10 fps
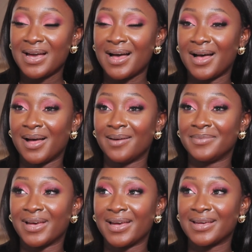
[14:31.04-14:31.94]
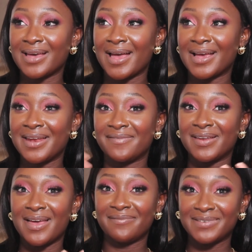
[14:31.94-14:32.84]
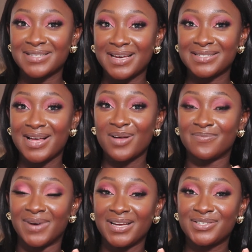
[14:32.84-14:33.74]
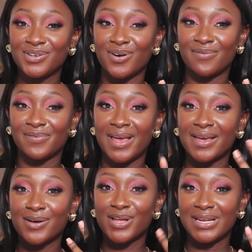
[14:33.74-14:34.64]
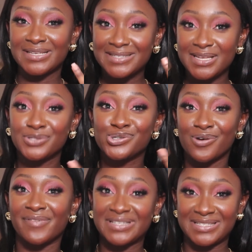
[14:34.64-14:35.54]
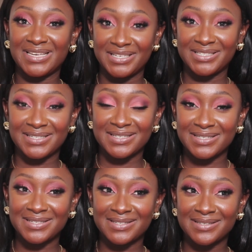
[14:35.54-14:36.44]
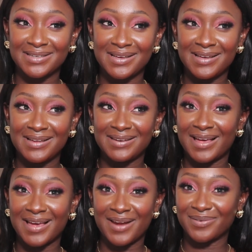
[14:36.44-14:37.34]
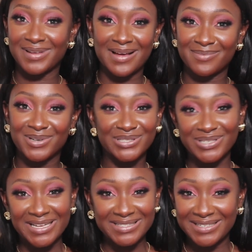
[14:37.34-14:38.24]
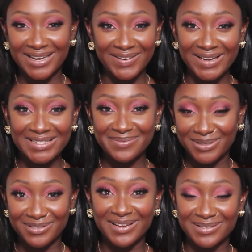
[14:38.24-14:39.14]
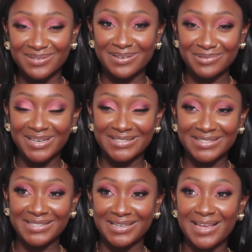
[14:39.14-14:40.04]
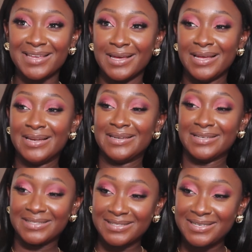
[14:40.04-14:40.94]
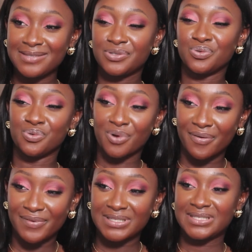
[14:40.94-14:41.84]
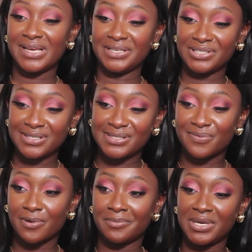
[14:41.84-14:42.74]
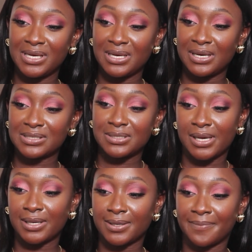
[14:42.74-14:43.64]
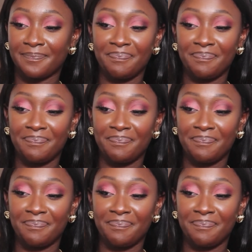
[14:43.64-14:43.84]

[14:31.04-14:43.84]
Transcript: um like I can't even emphasize how much of like listening to conversations, like I don't think I'm constructing that right, but you get what I'm trying to say. Like listening to conversations for me is like,